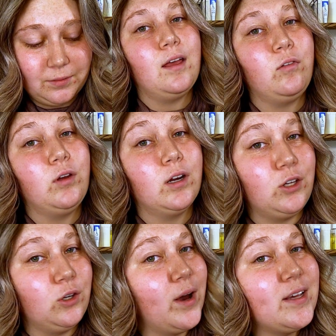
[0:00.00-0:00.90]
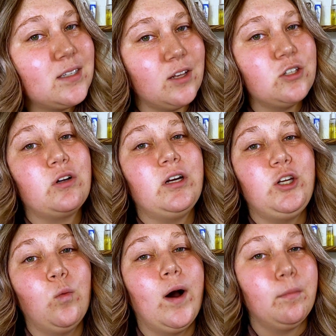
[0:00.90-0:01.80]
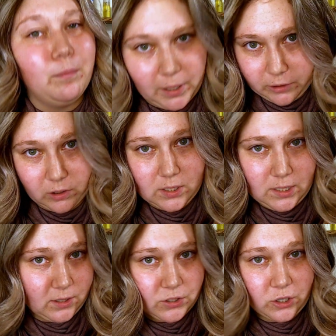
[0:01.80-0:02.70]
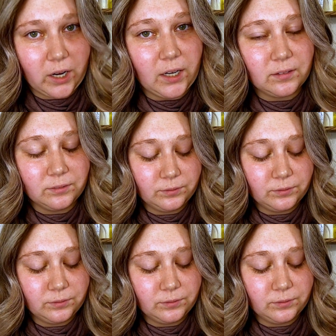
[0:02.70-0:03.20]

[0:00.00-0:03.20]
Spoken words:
If you get a US sunscreen, you want a mineral sunscreen.